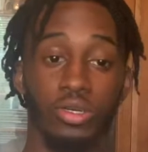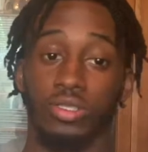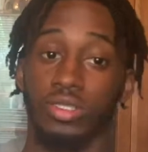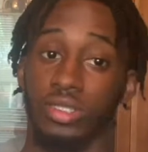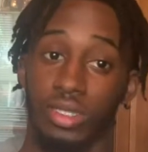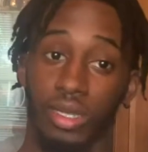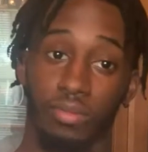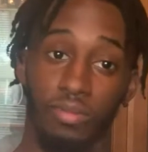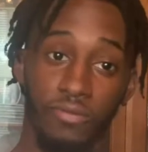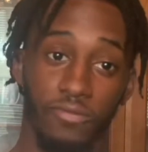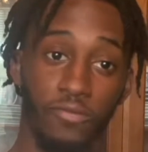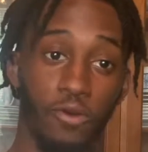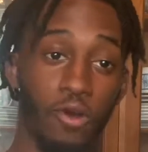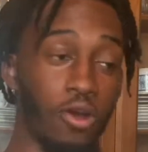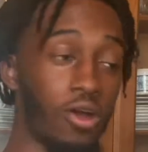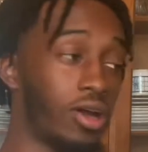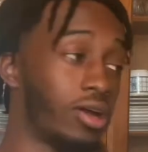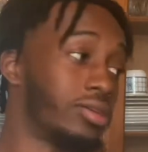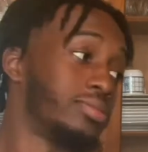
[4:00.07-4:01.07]
on to number
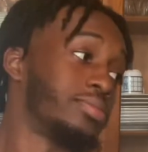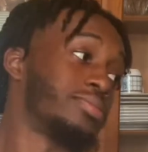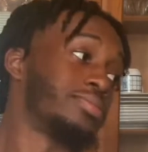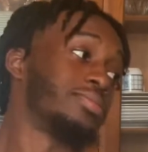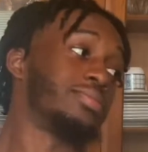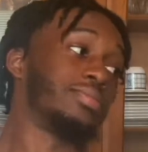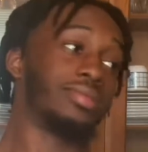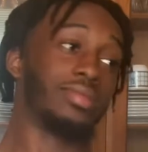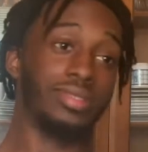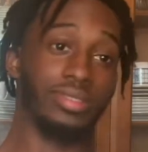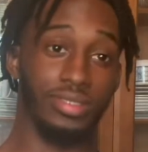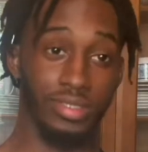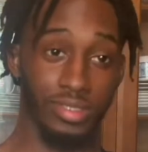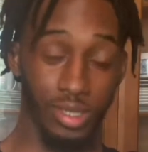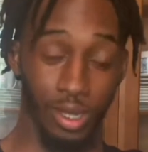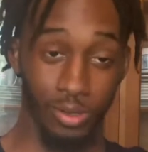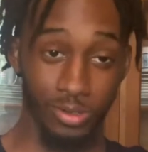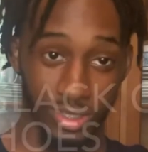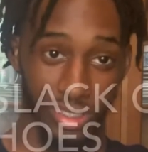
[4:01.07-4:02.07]
four.
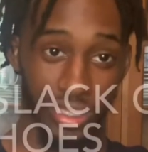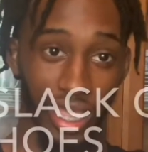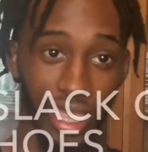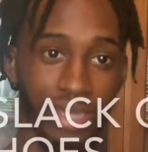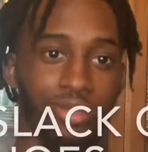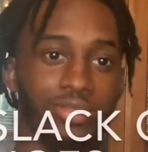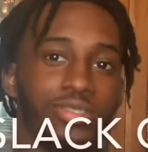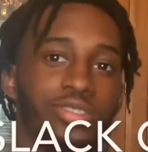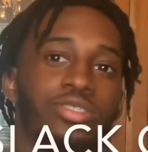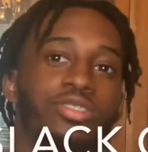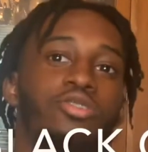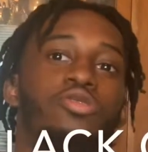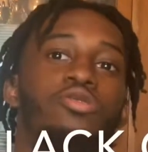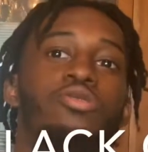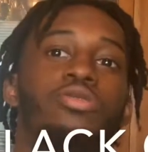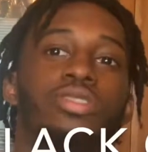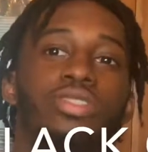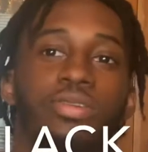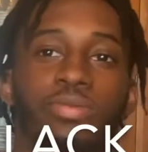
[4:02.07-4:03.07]
Don't slack on the
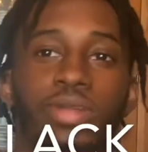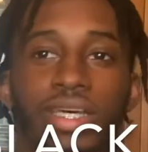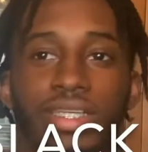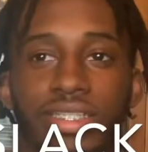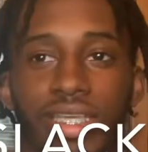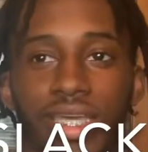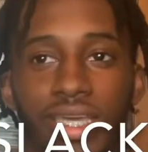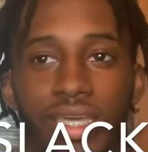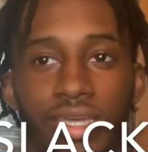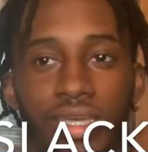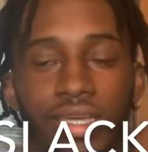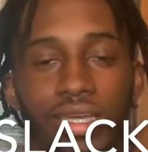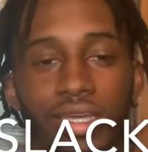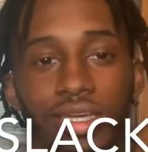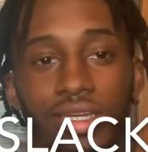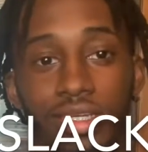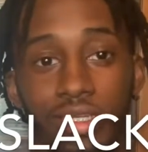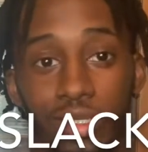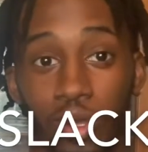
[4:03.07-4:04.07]
shoes. And when I say
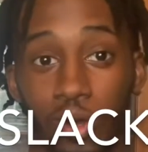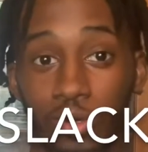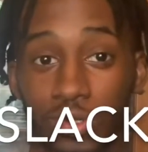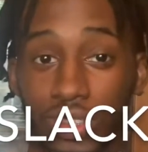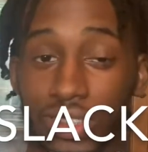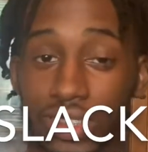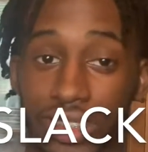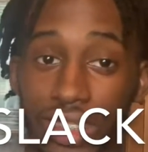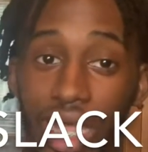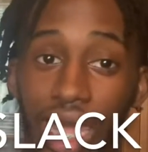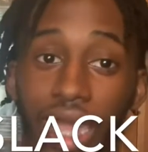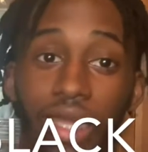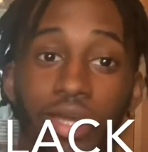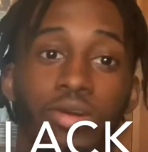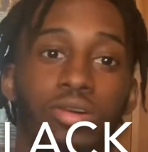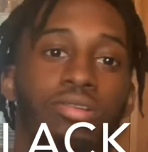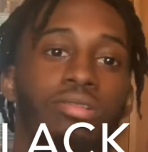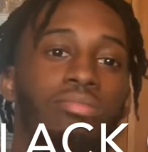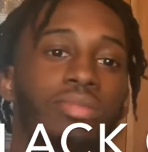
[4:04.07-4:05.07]
don't
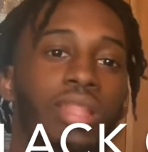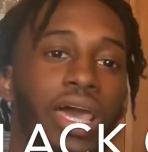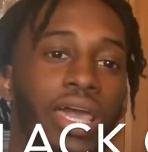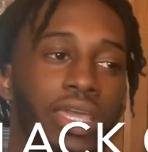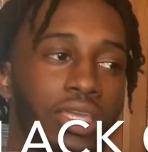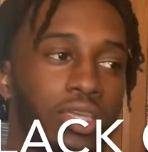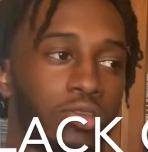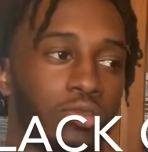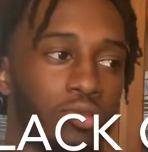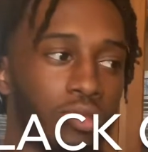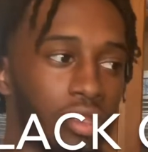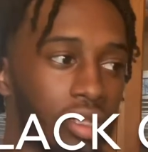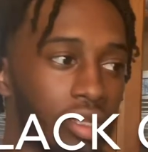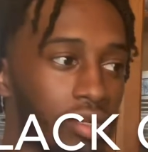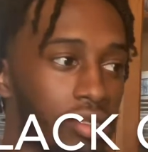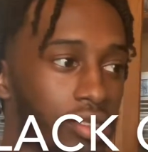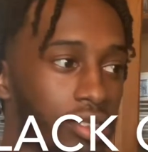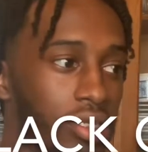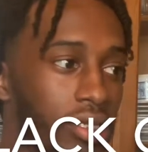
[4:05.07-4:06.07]
slack on them, like you
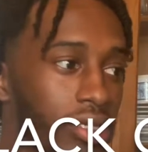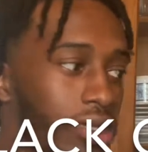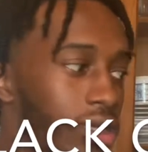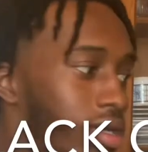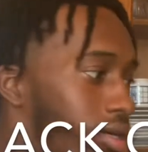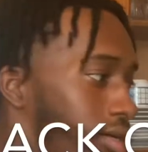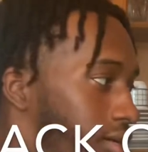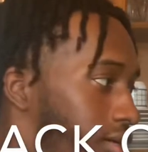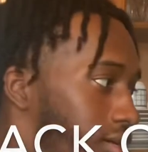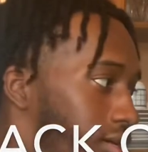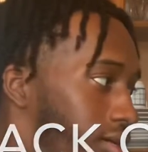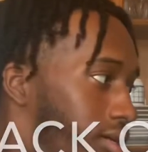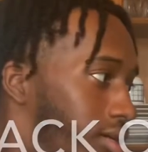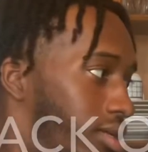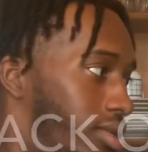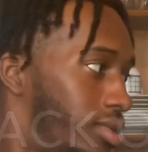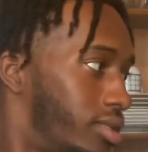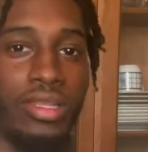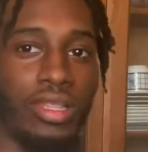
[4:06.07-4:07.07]
literally,
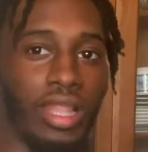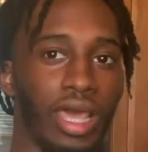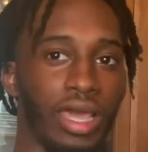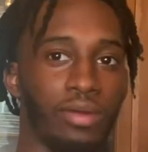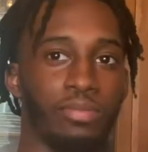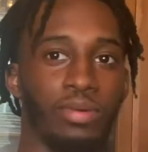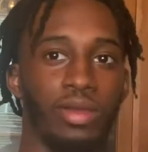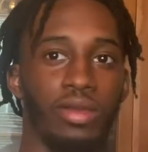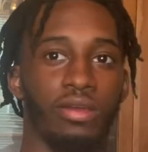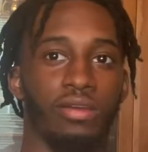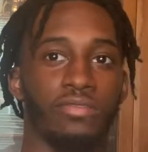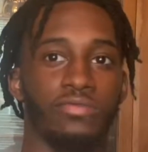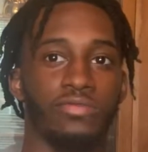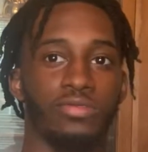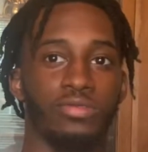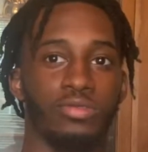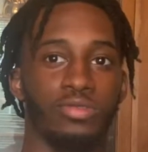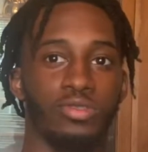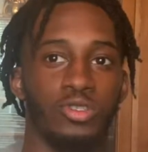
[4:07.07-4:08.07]
like a pair
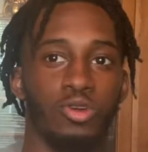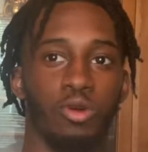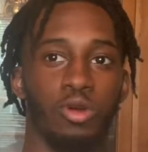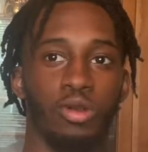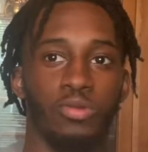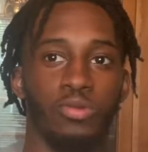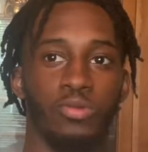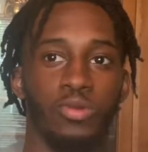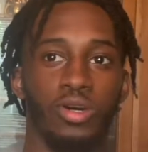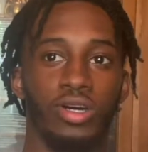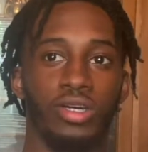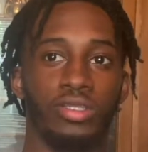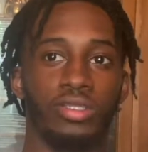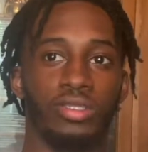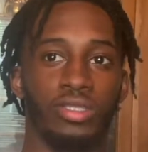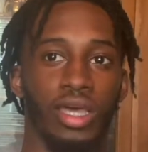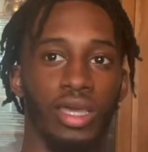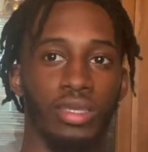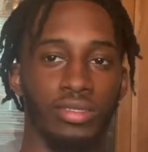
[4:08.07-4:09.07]
of Jordan
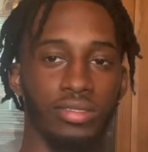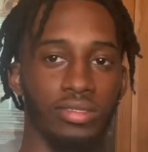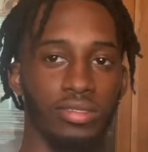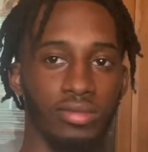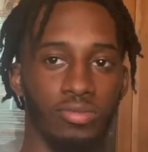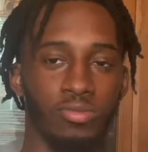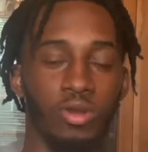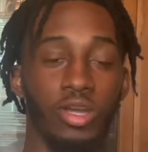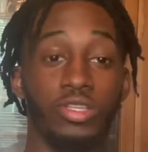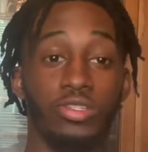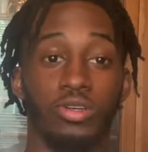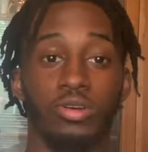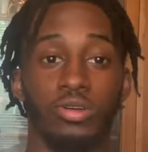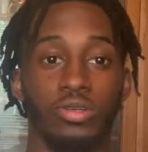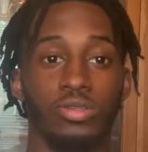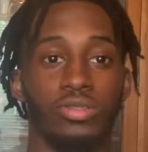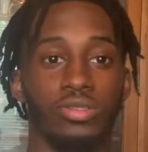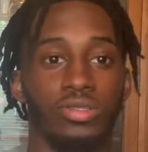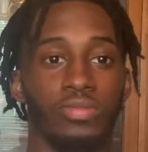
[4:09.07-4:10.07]
1s, like some
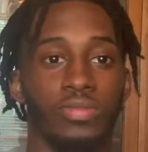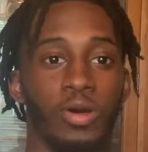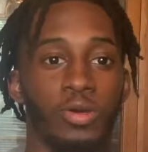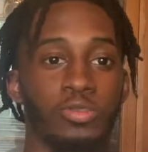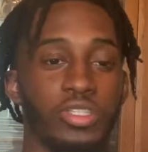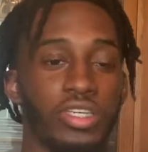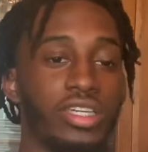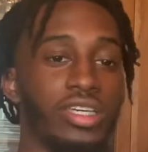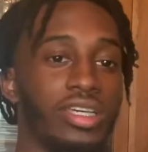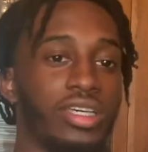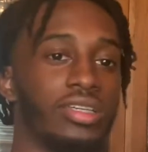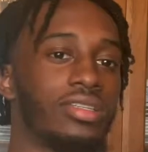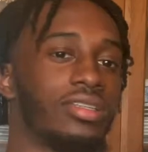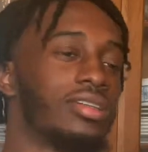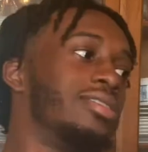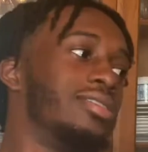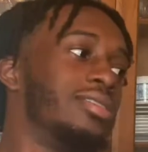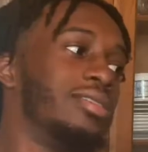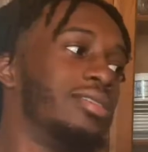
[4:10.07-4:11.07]
retros, some OGs,
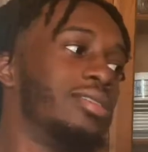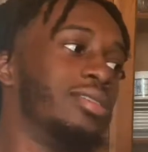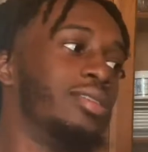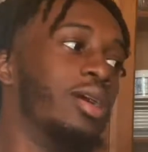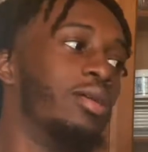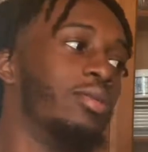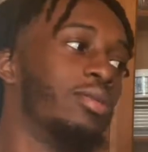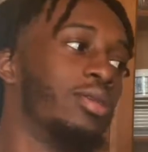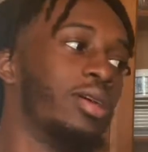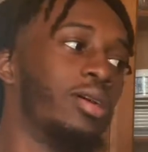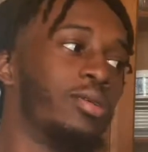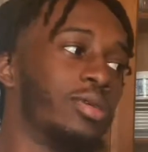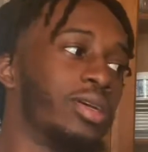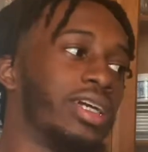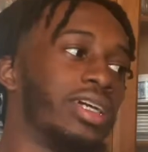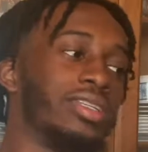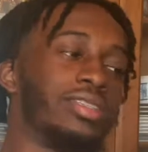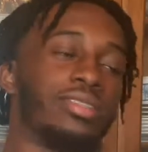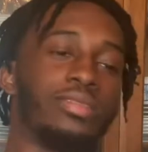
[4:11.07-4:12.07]
don't go
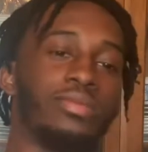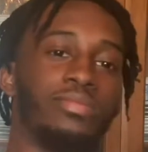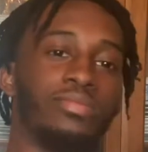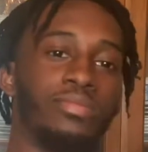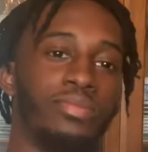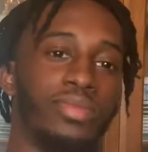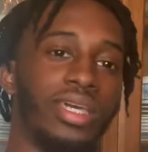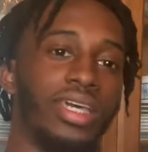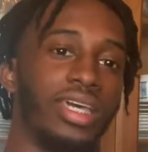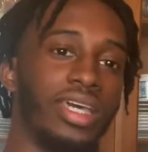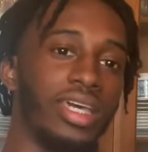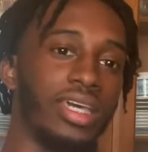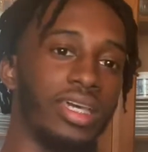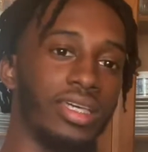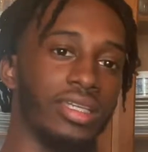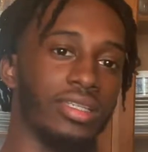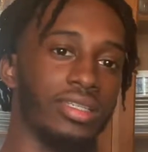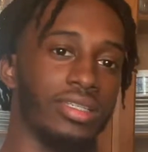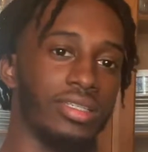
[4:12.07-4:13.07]
get some
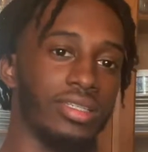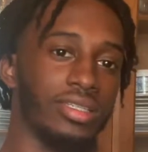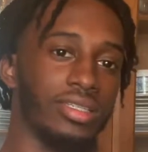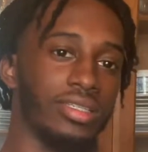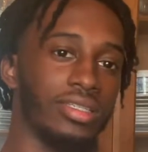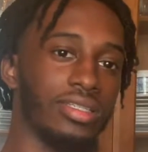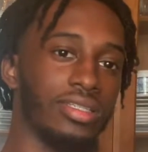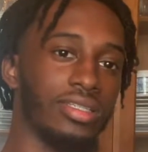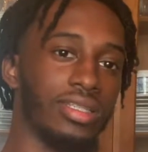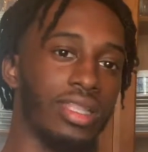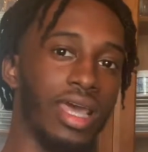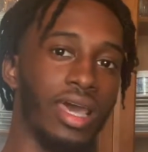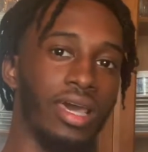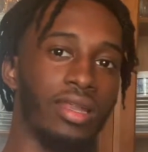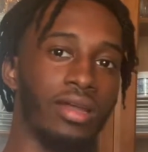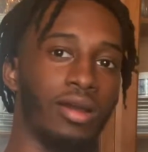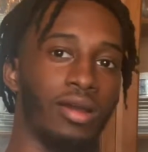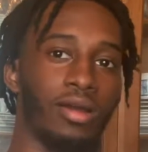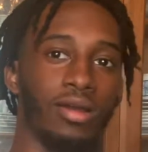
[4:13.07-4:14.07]
mids
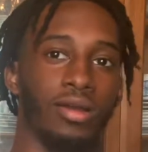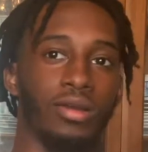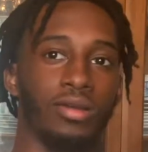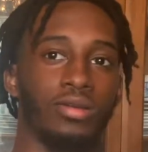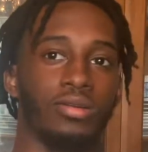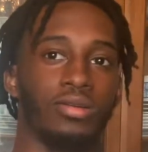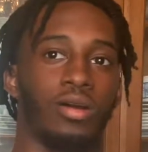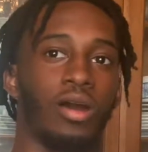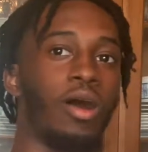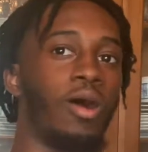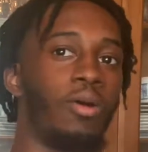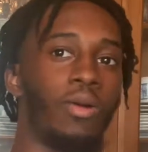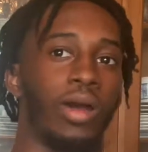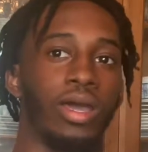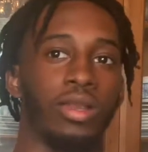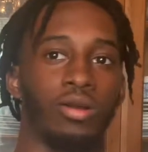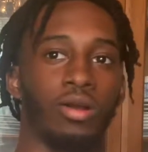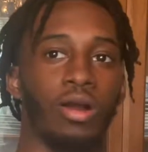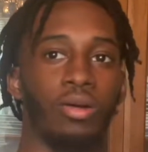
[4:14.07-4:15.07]
that are all
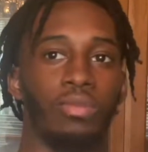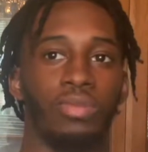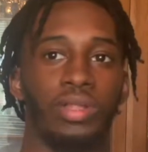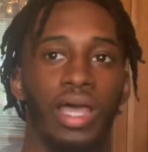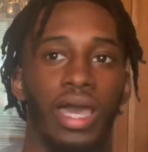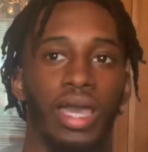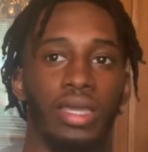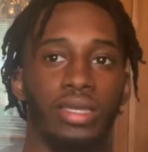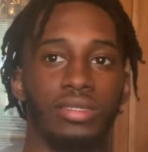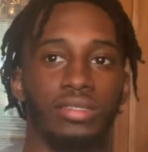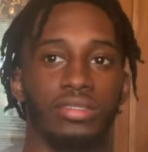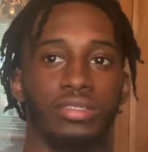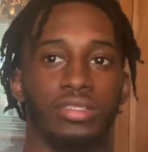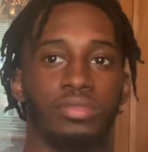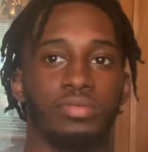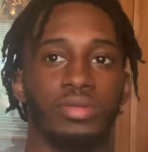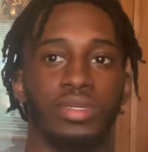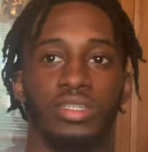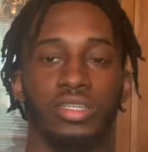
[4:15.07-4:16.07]
white or all black
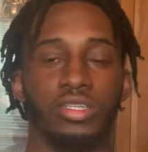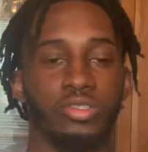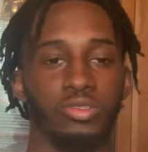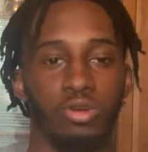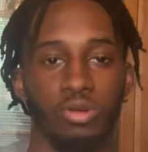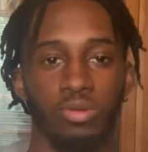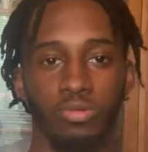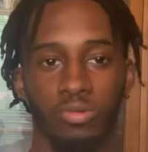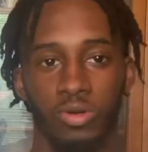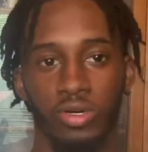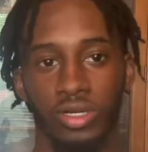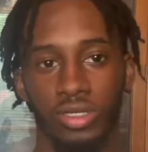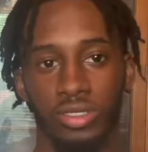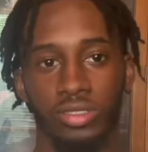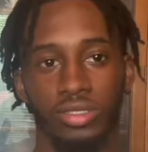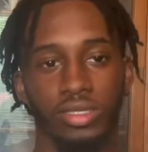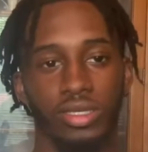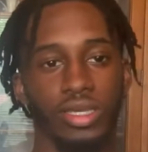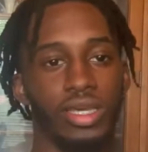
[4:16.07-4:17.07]
just because they're Jordan
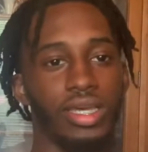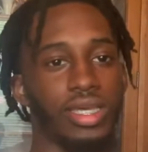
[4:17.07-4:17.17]
1s.